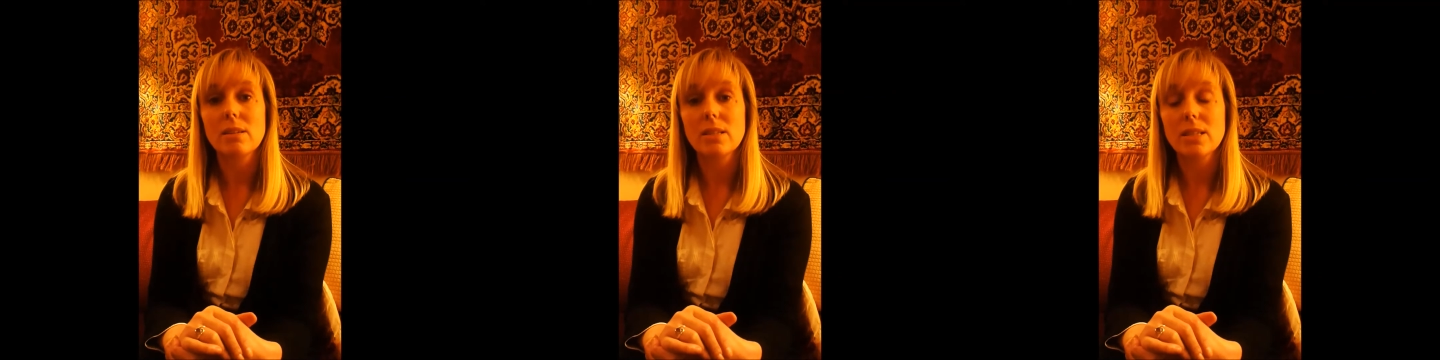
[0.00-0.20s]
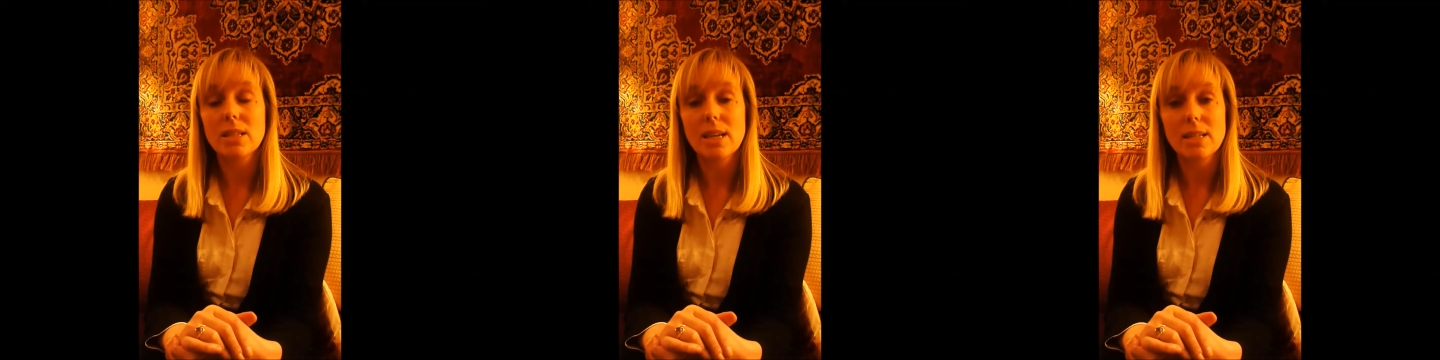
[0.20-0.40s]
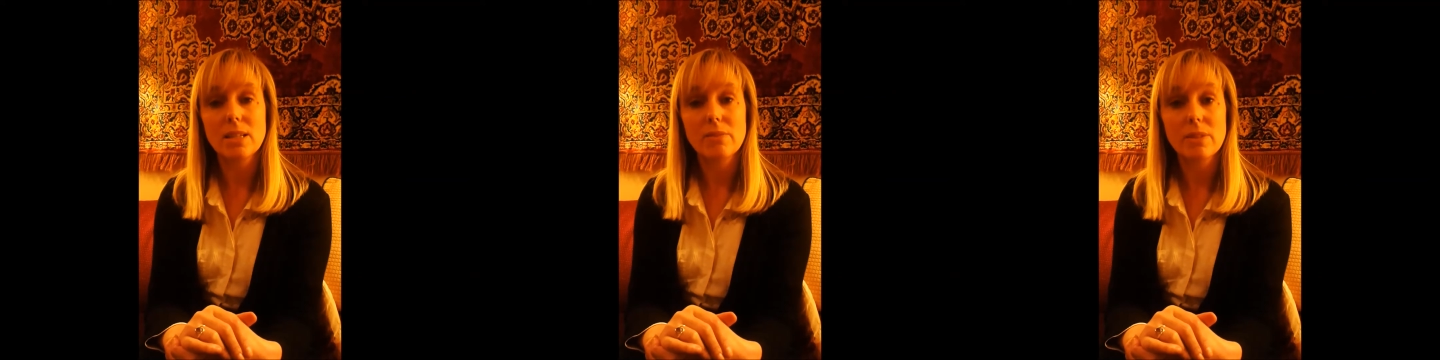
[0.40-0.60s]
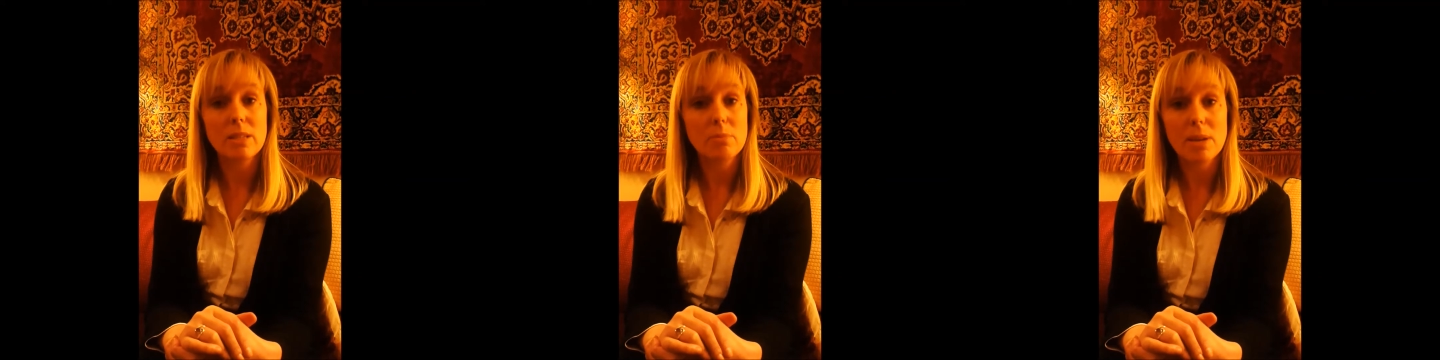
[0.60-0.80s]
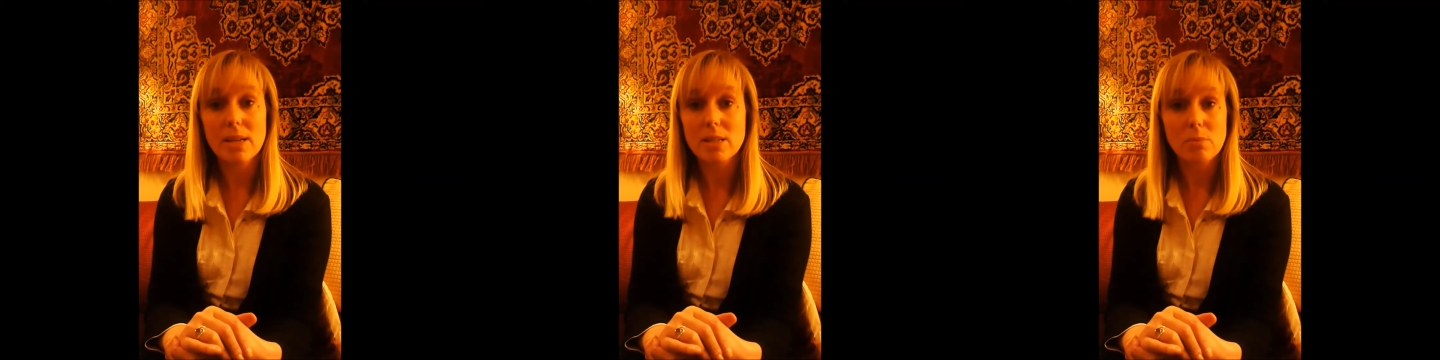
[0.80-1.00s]
Detective
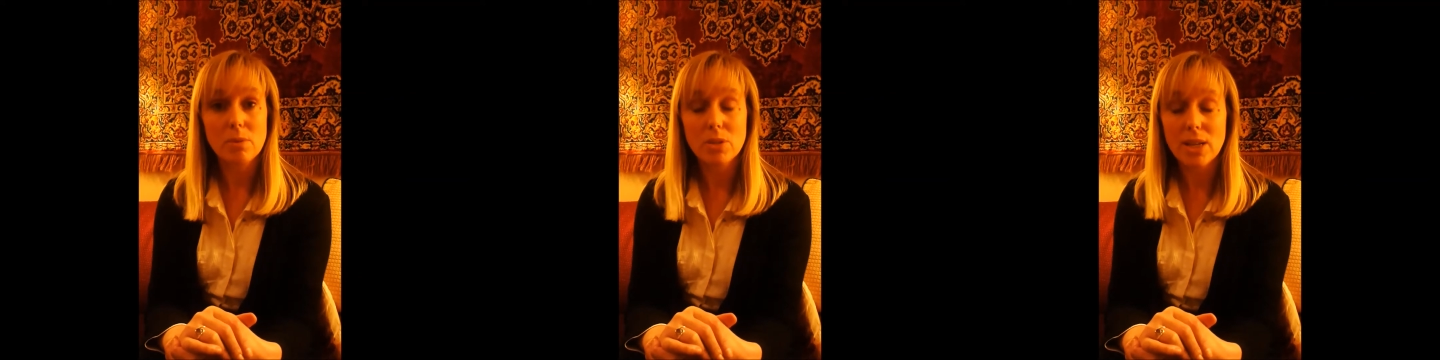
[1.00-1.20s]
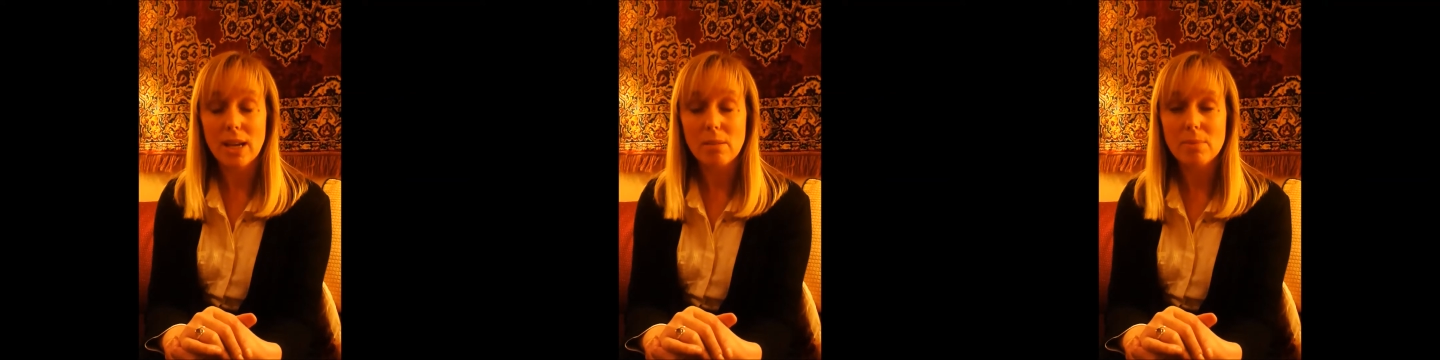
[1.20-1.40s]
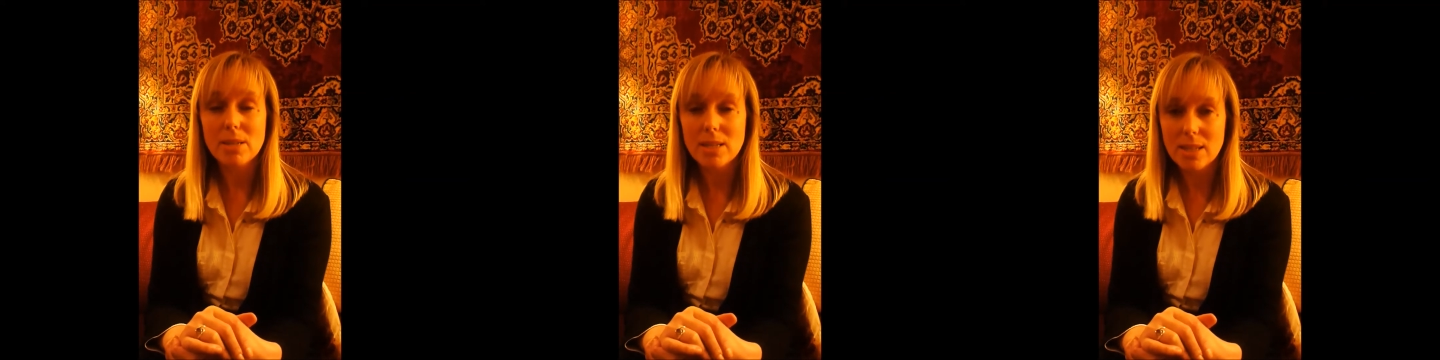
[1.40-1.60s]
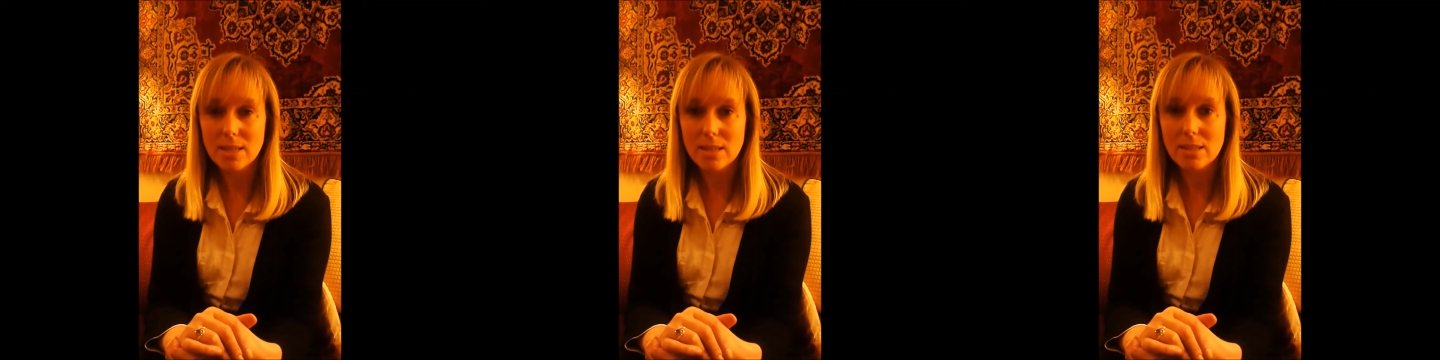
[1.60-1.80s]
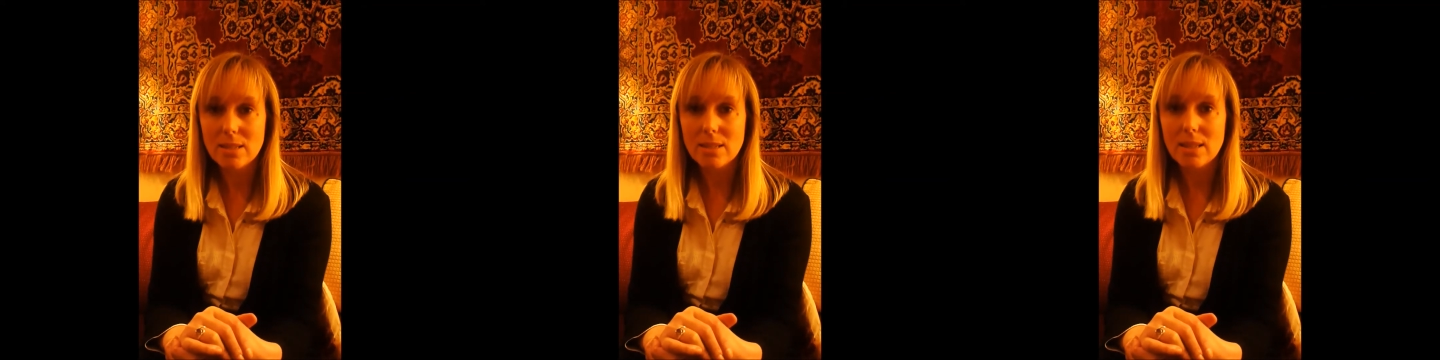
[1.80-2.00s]
Inspector Will Jackman
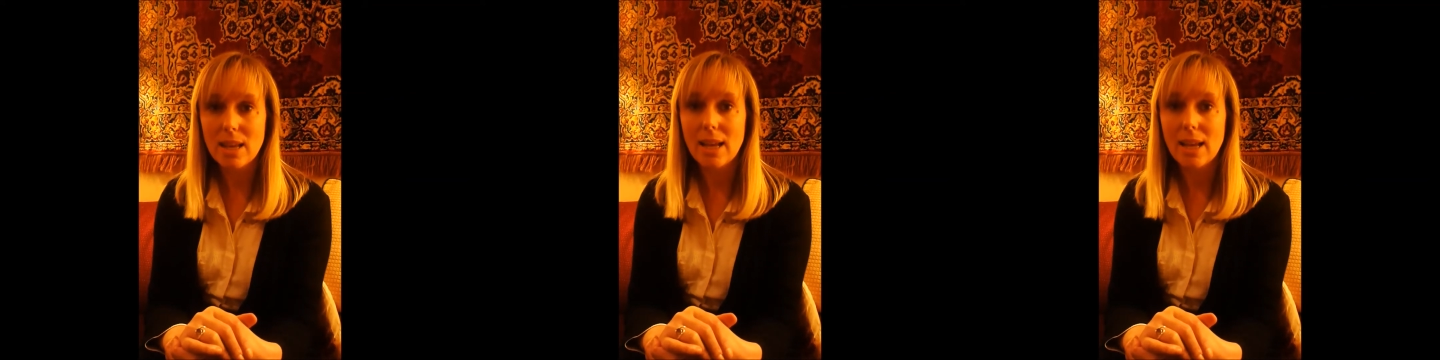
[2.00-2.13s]
doesn't,